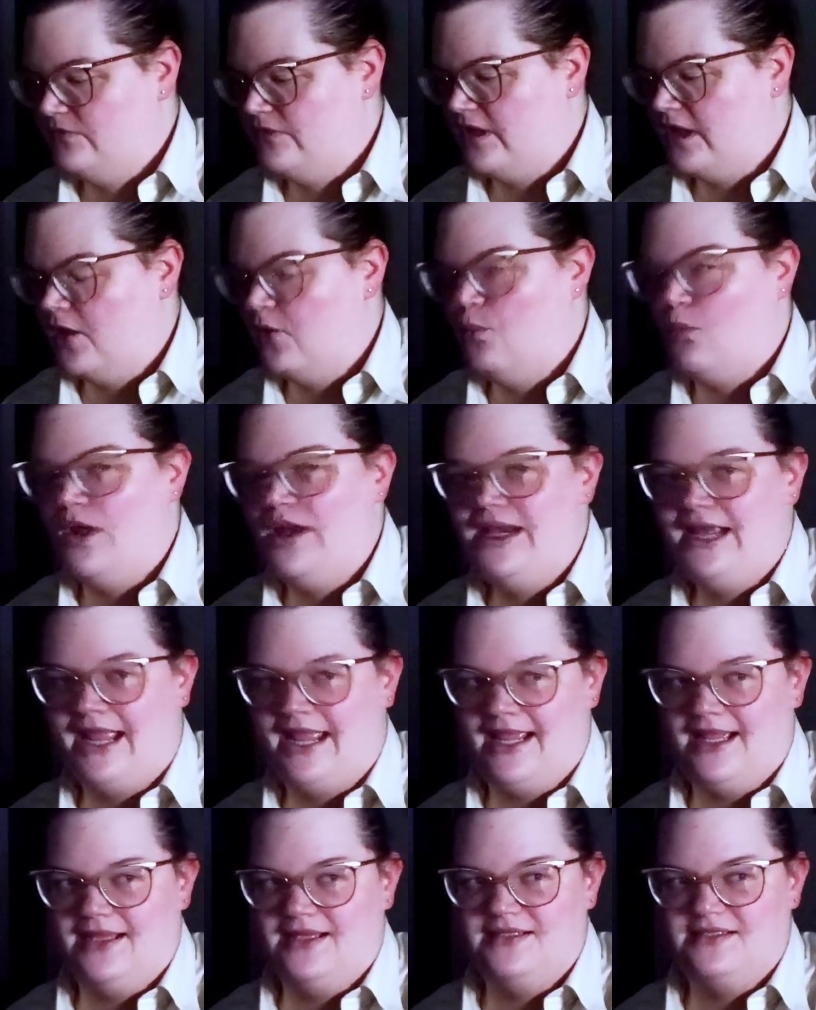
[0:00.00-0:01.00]
On one
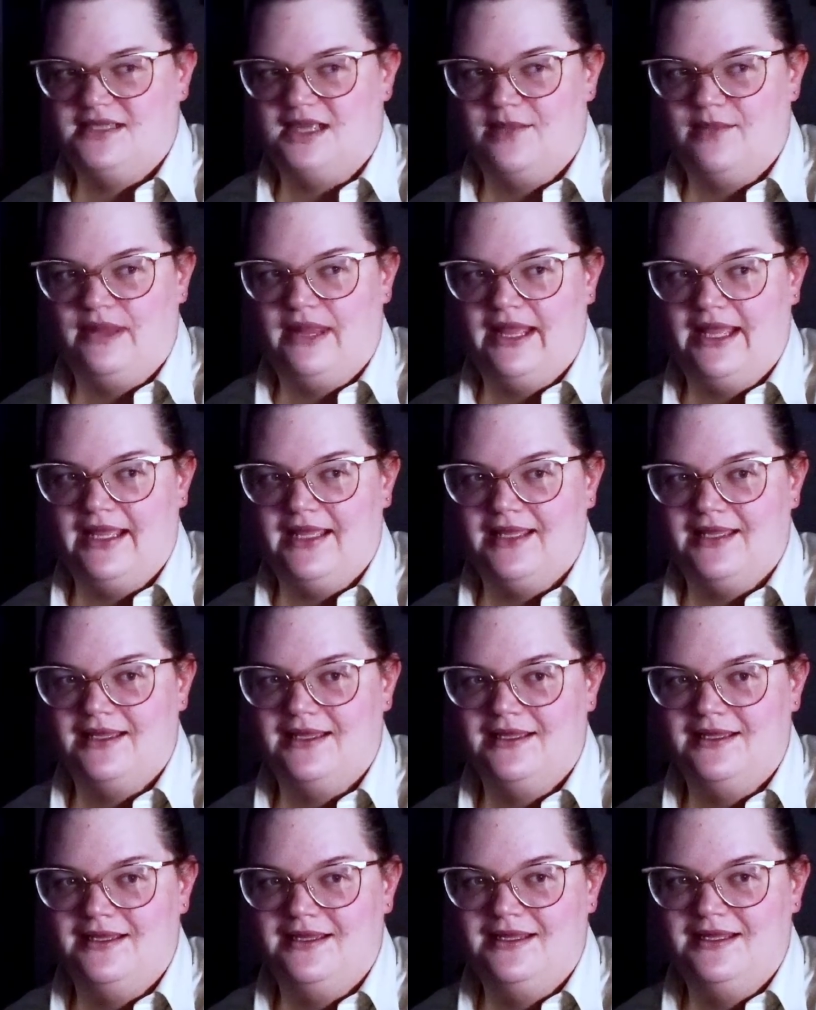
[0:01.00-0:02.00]
hand, I'm like,
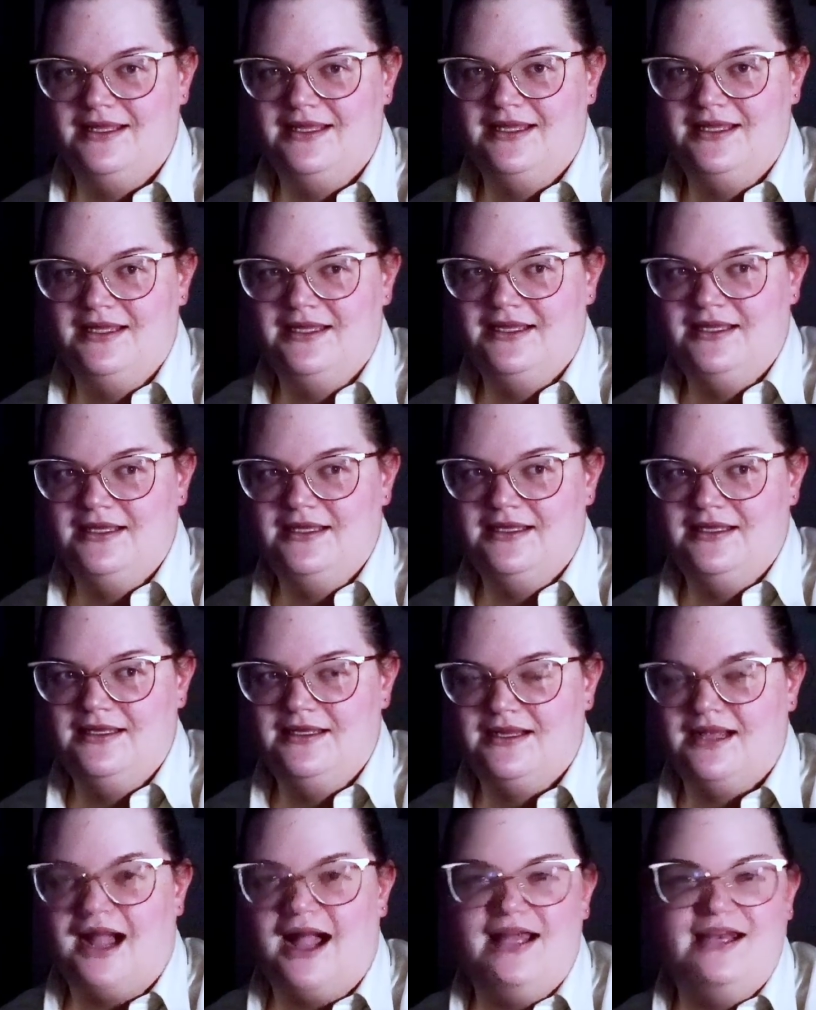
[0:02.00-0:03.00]

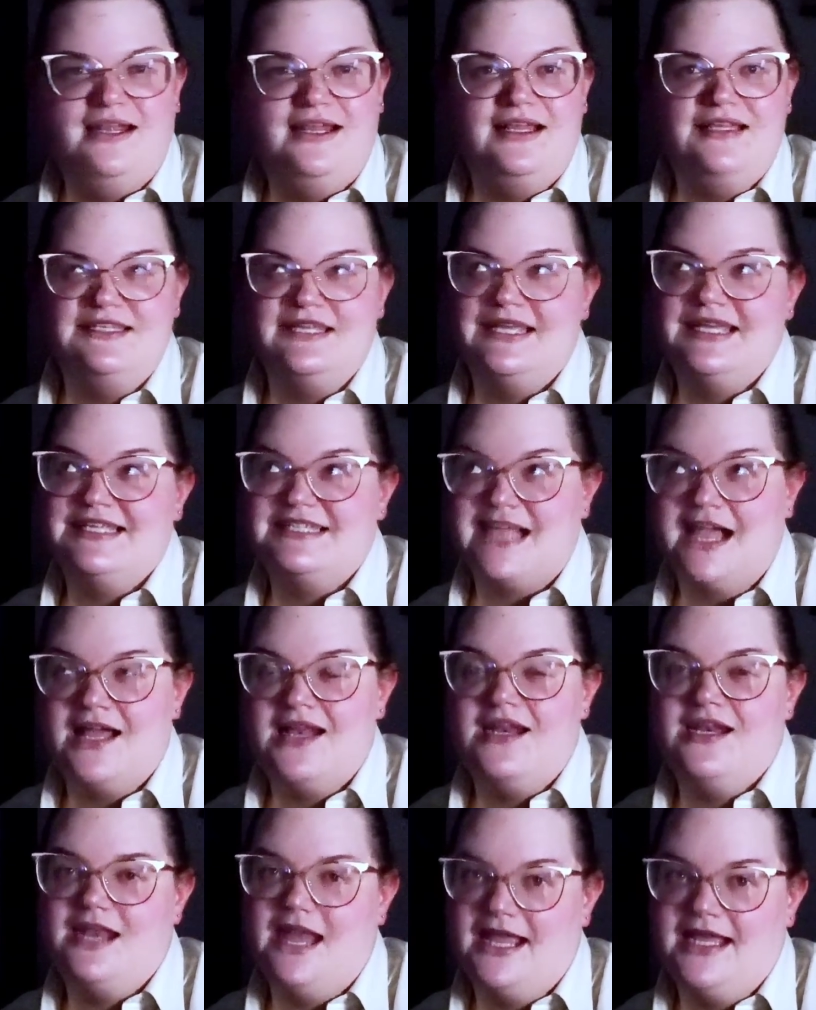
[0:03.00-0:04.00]
kind of, it's like, it's kind
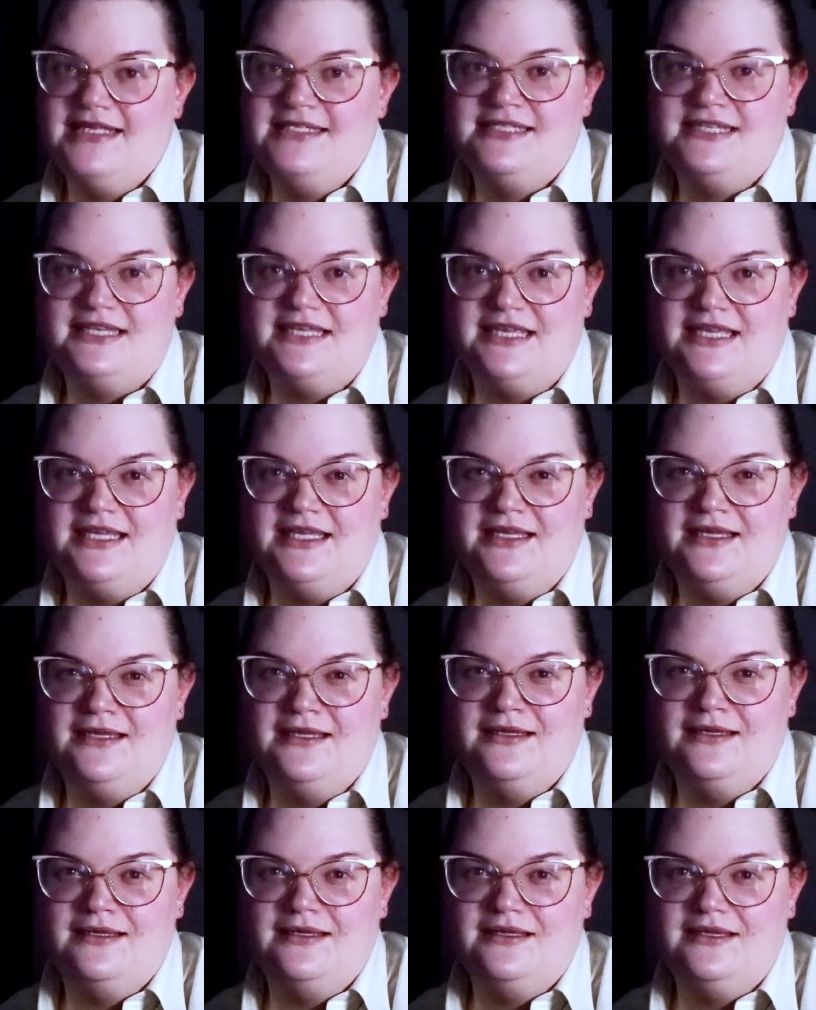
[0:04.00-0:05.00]
of nice that
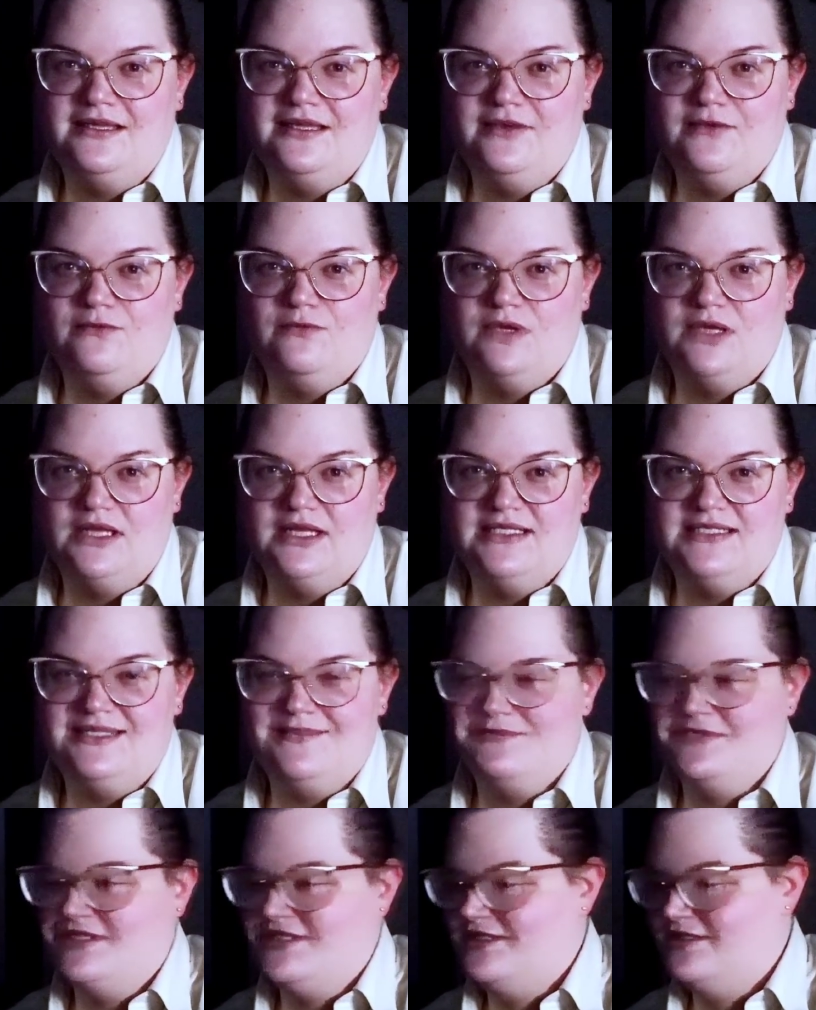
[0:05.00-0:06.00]
he really
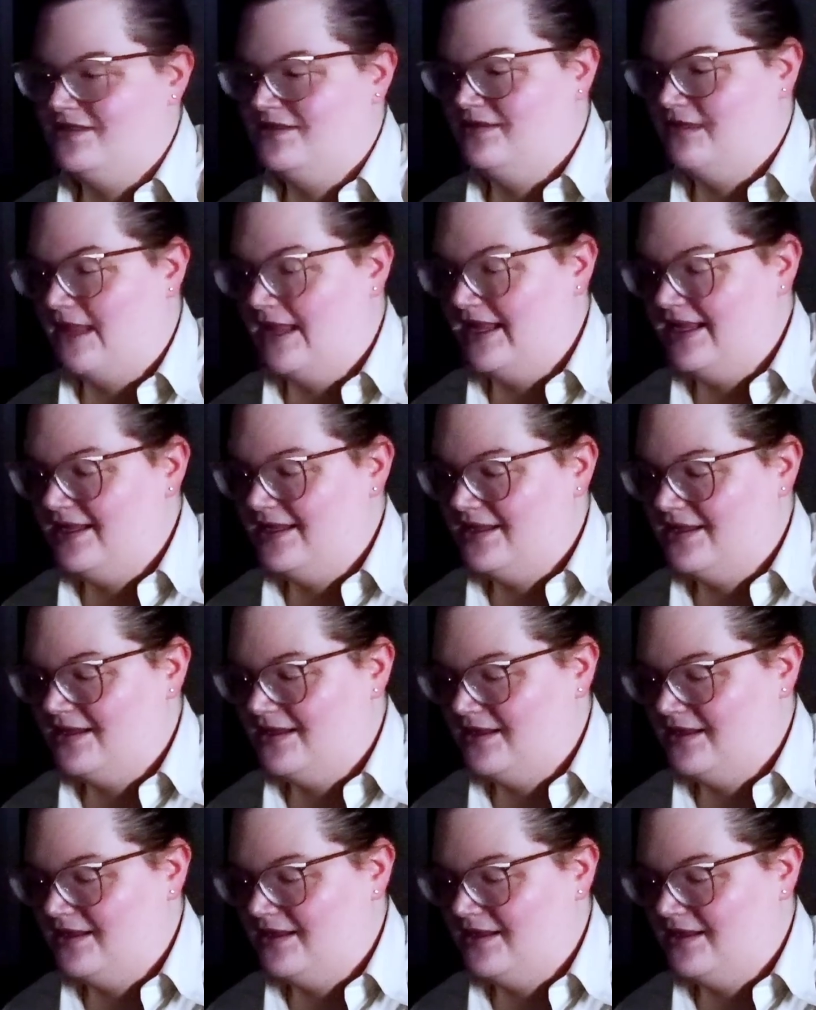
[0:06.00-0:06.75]
seems to like